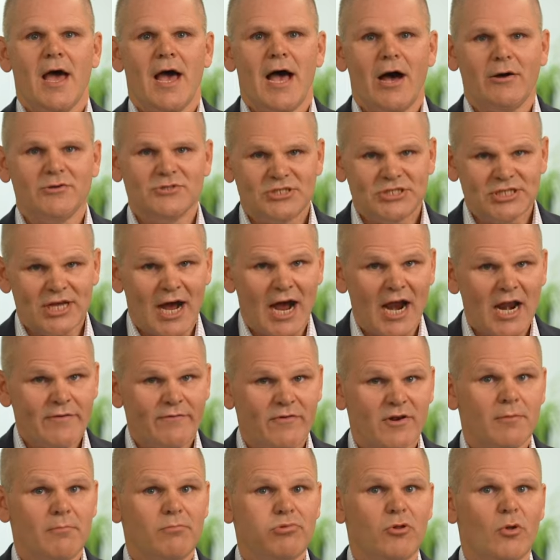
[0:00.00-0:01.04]
Outside of
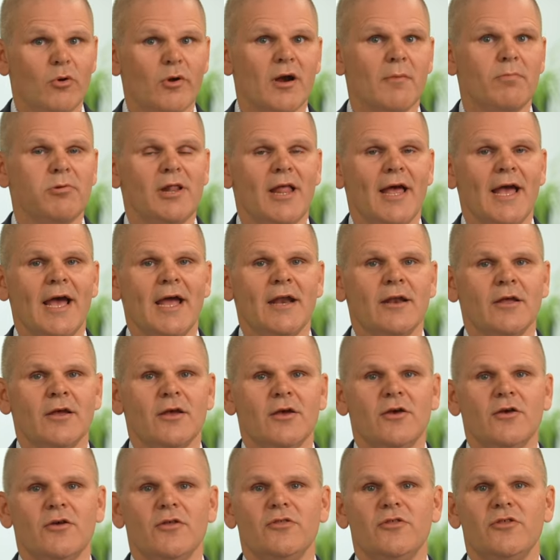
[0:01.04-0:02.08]
an employer plan,
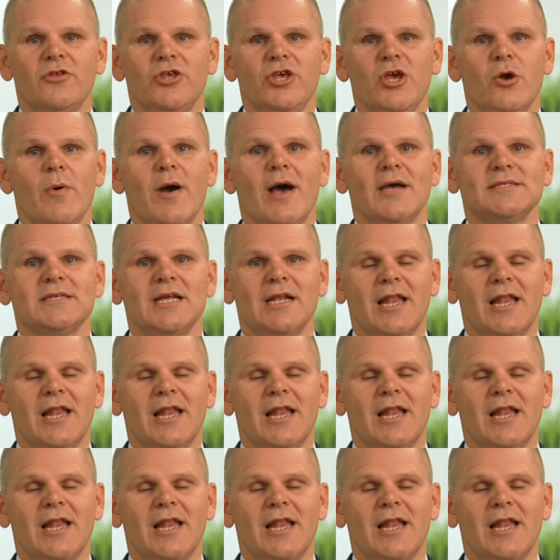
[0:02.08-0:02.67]
the U.S.